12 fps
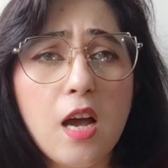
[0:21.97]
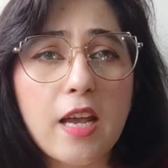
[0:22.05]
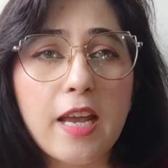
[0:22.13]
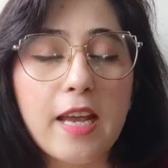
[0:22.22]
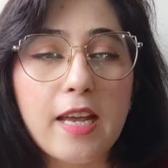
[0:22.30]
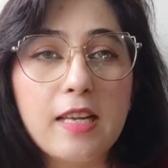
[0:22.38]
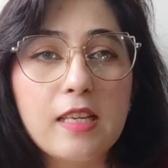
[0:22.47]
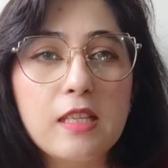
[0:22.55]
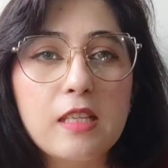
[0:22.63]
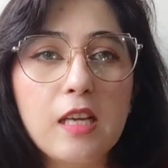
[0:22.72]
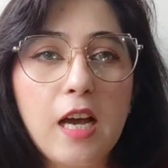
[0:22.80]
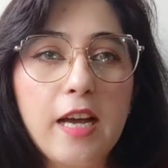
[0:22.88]

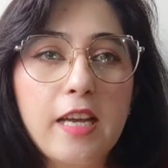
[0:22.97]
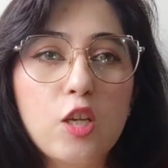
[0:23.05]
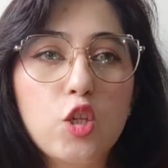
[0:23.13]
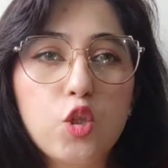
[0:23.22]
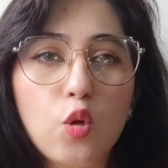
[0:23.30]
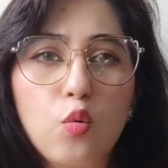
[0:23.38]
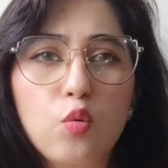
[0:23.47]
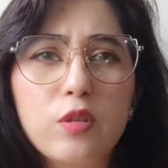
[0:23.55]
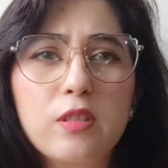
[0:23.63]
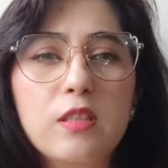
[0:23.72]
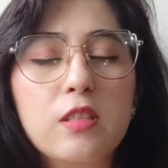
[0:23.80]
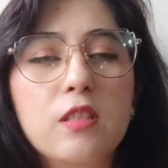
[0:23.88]
And I
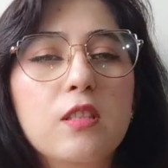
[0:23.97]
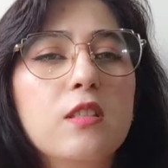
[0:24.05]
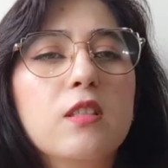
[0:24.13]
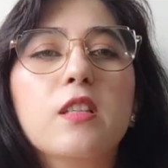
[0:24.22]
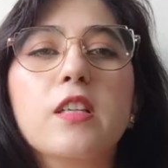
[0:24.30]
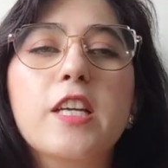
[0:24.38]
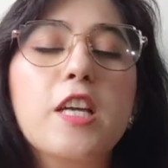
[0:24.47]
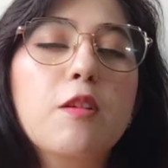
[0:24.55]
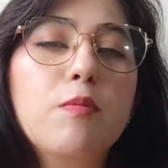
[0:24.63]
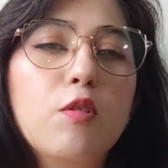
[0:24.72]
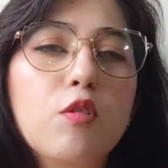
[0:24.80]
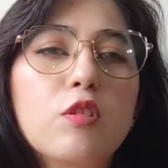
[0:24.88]
showed the
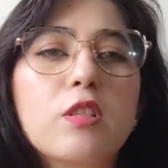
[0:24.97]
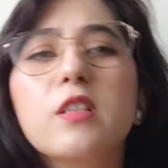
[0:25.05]
airports,